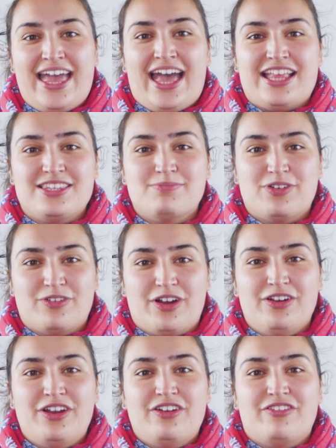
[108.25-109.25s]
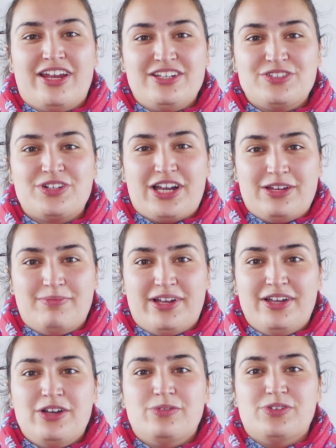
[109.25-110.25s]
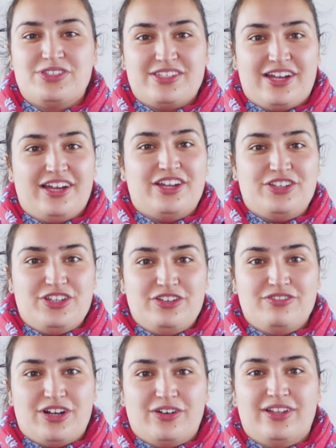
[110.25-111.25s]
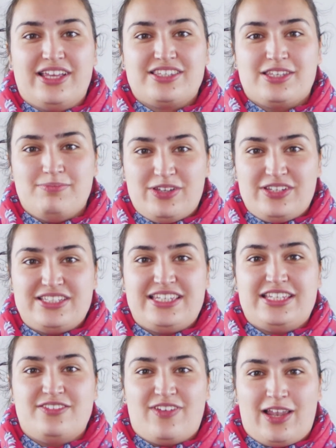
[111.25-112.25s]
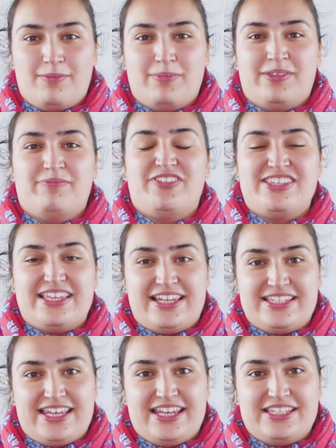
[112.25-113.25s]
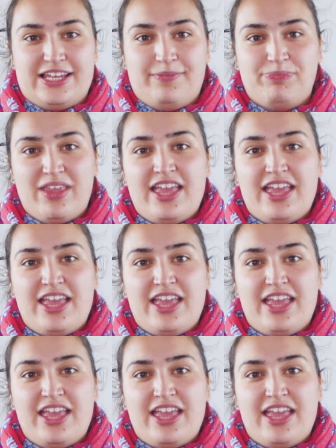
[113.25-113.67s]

And tomorrow, Rachel Comer will start her new role as Community Development Facilitator.